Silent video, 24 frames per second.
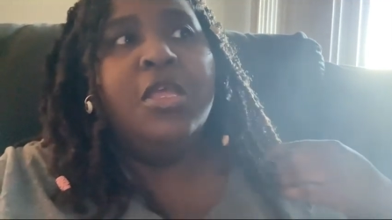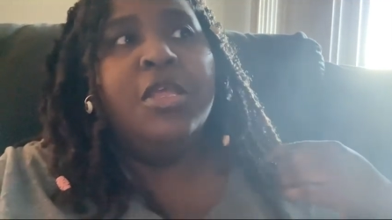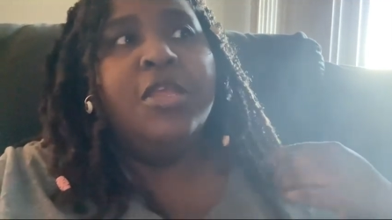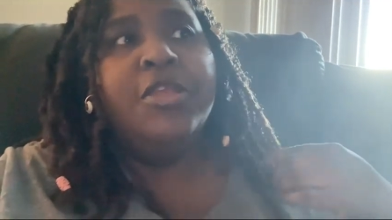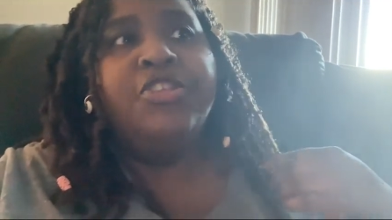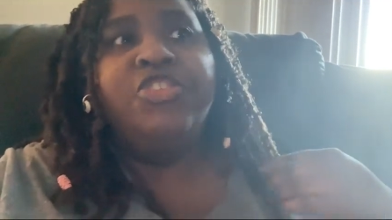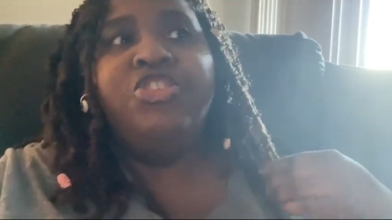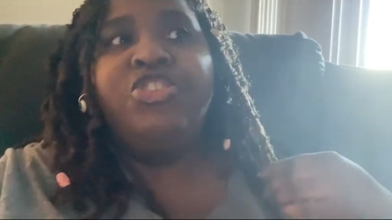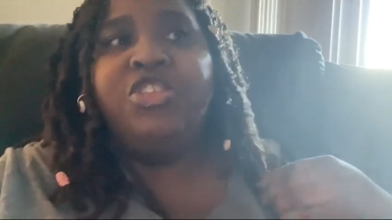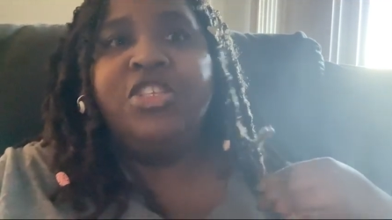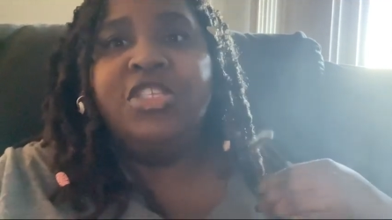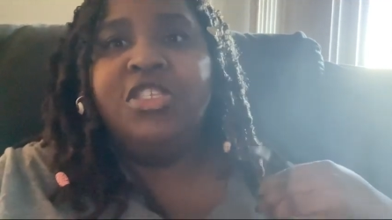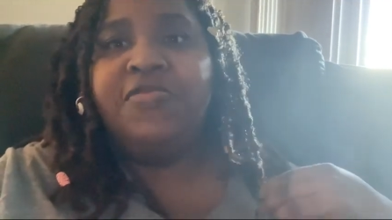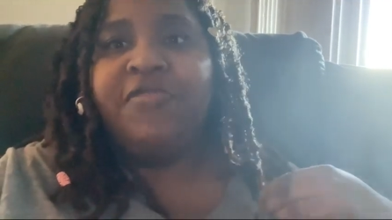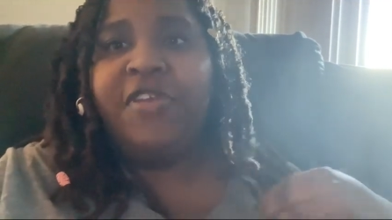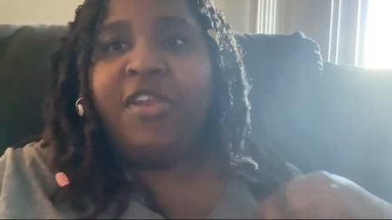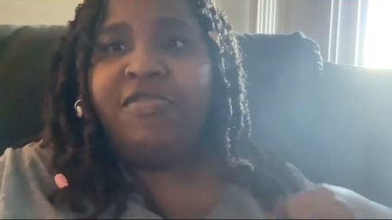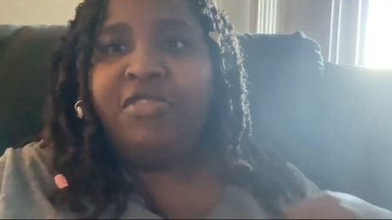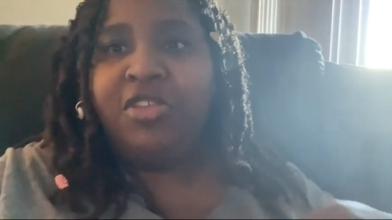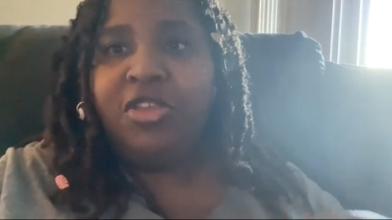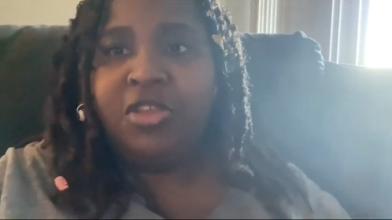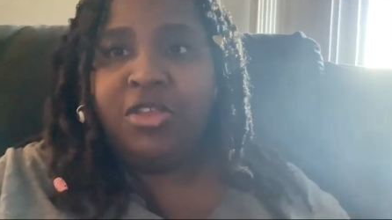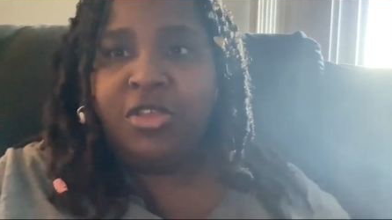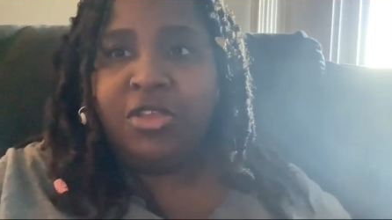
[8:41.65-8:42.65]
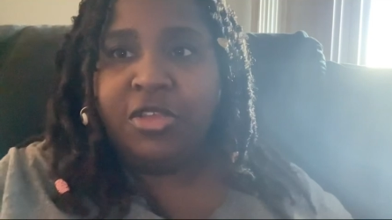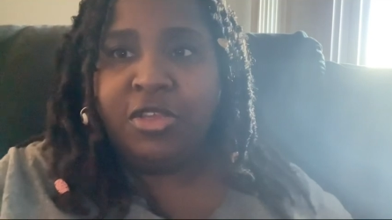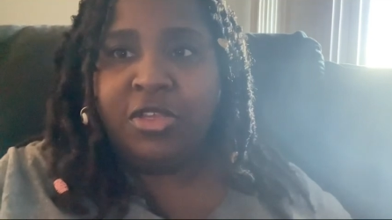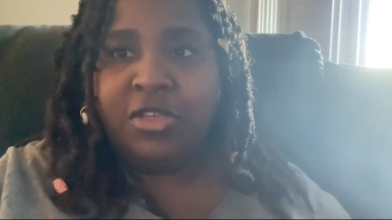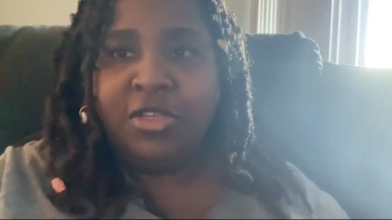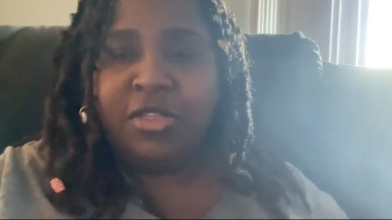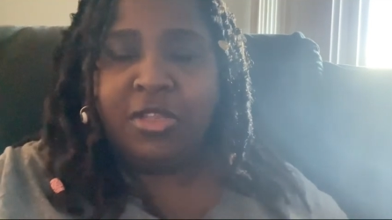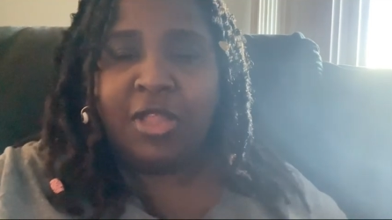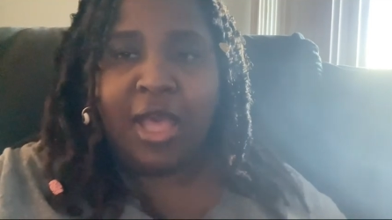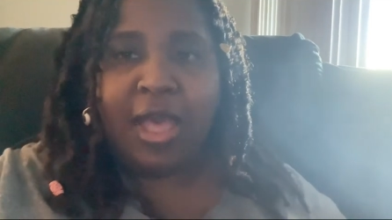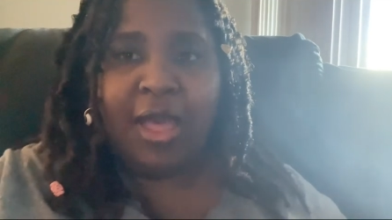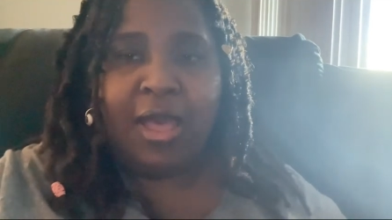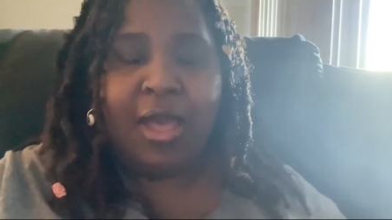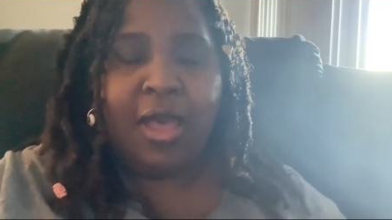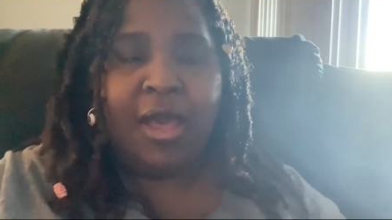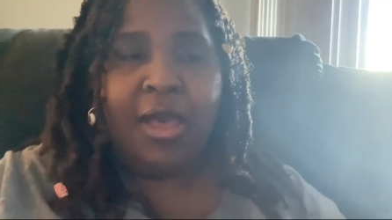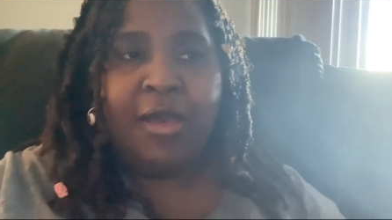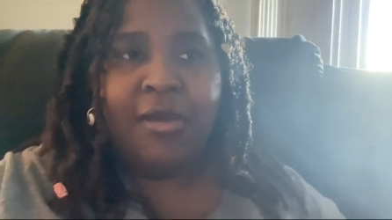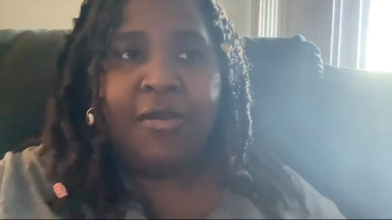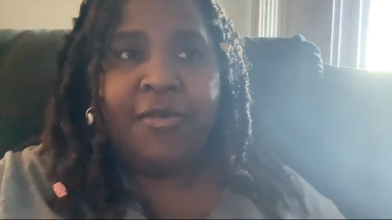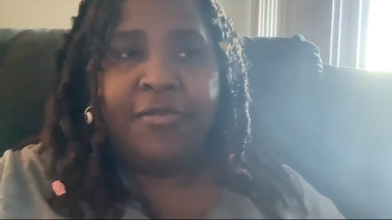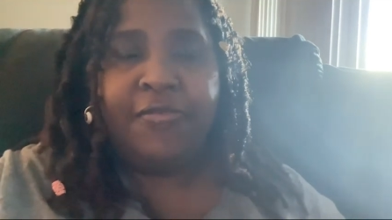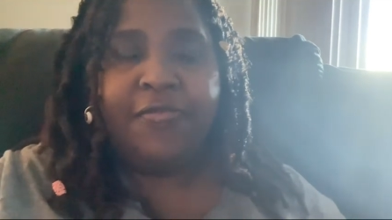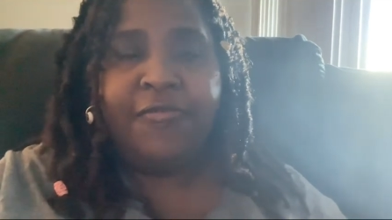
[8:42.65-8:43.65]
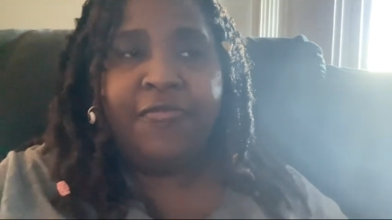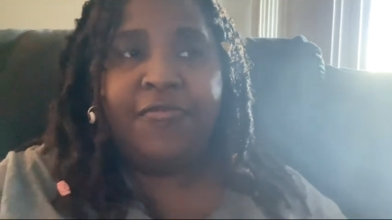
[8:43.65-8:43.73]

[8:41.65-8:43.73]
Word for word: it's just very good uh,